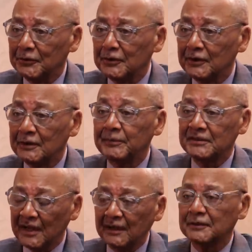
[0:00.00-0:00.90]
you need to be
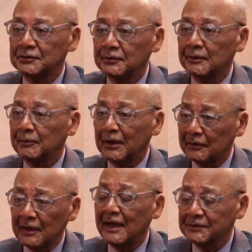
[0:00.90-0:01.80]
taken to a
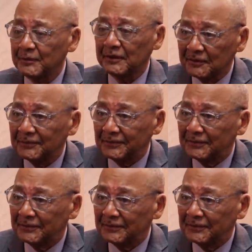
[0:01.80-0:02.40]
mental hospital.